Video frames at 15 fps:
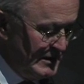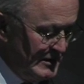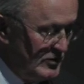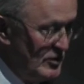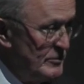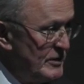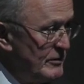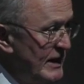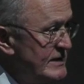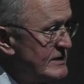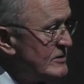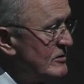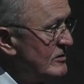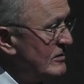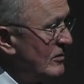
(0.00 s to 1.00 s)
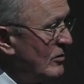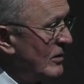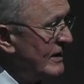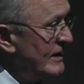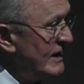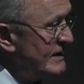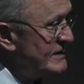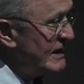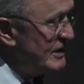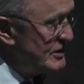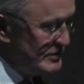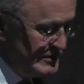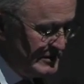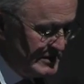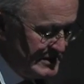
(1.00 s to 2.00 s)
Human rights
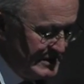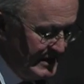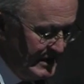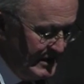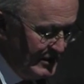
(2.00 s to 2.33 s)
organizations